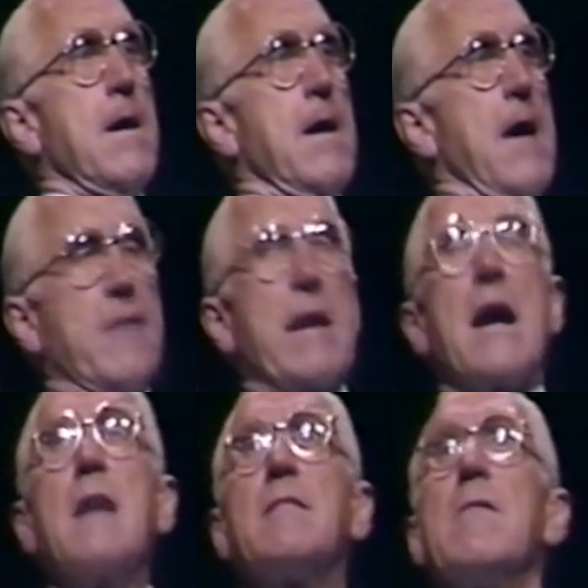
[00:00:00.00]
And
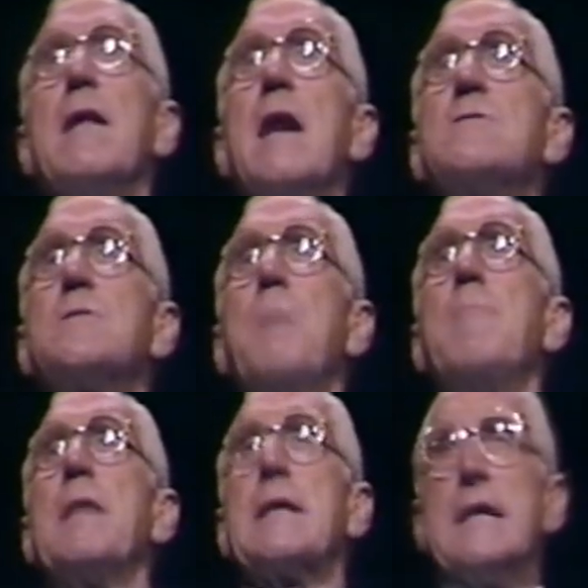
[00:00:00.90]
MacArthur announced
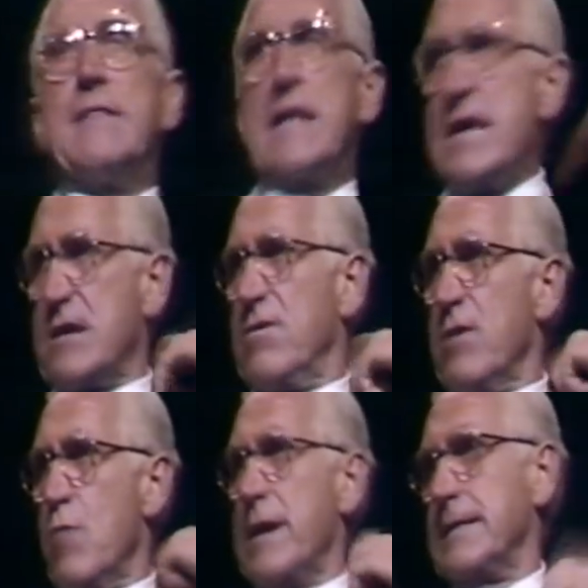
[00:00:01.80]
publicly that he could
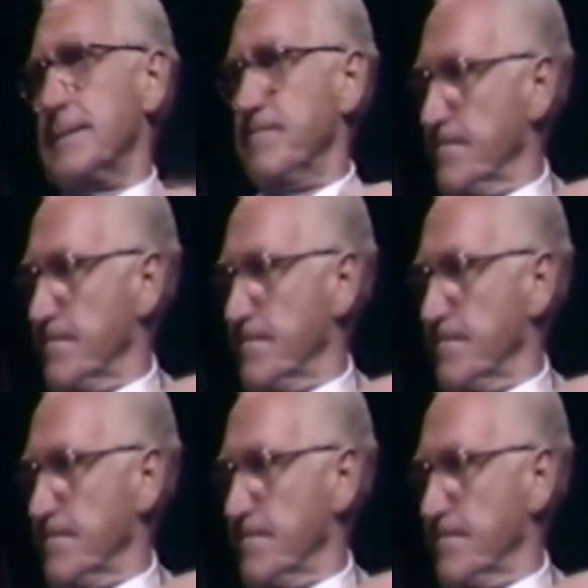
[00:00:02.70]
have won it